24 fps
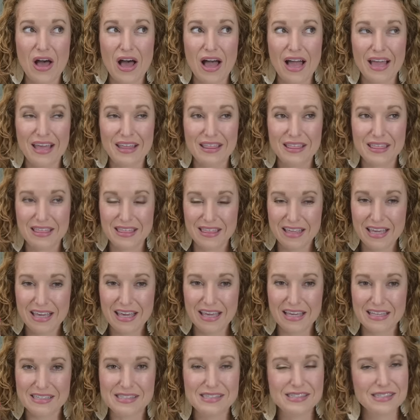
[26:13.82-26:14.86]
I
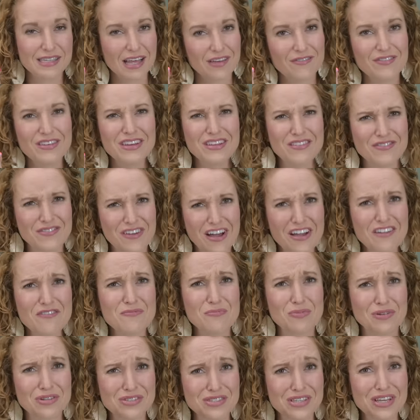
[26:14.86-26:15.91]
think
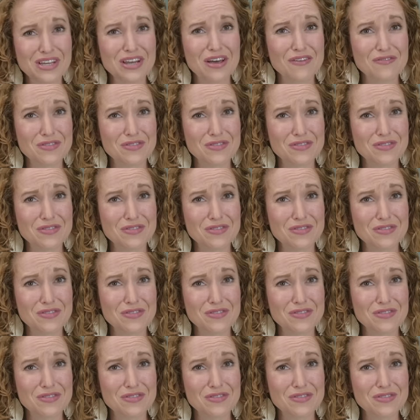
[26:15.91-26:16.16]
75%